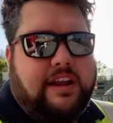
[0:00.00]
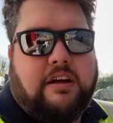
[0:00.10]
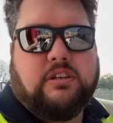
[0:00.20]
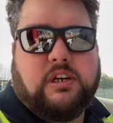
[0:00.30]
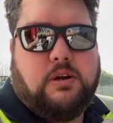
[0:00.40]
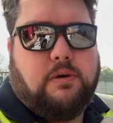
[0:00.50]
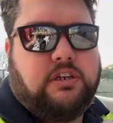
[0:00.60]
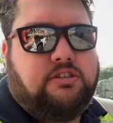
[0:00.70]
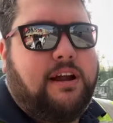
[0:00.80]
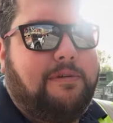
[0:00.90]
now, so I'm going to
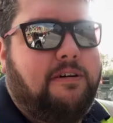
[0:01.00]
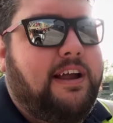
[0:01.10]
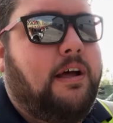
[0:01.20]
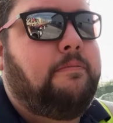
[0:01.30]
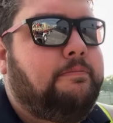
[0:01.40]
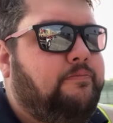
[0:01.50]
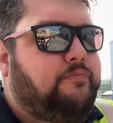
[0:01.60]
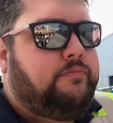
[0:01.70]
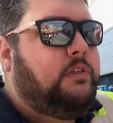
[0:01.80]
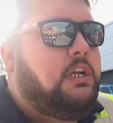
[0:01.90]
unstrap where I
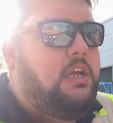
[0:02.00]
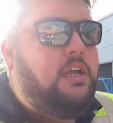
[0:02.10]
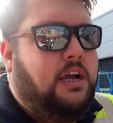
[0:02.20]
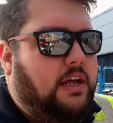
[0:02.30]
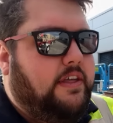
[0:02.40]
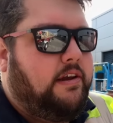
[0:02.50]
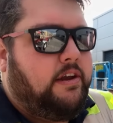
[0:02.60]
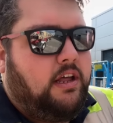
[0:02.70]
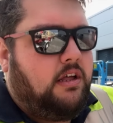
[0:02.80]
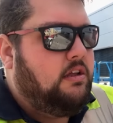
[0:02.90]
am, and
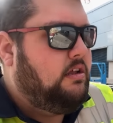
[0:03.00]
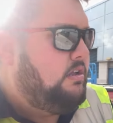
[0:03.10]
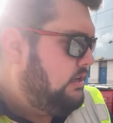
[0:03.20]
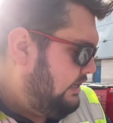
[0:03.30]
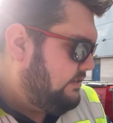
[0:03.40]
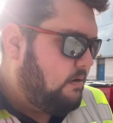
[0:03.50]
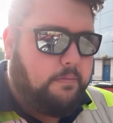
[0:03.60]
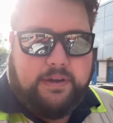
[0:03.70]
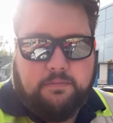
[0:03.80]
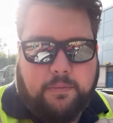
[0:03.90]
then I think so
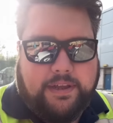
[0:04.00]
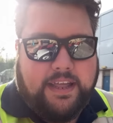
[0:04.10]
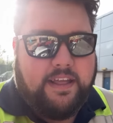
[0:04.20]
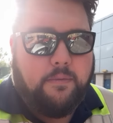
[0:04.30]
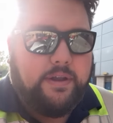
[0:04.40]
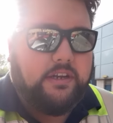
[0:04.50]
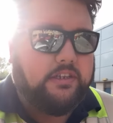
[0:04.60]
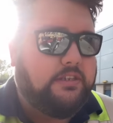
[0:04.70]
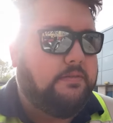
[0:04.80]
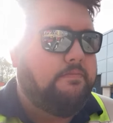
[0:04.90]
when we get there we can
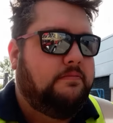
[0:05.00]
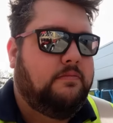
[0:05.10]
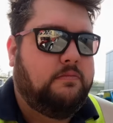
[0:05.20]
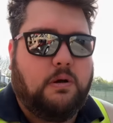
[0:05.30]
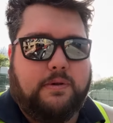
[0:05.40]
just, well,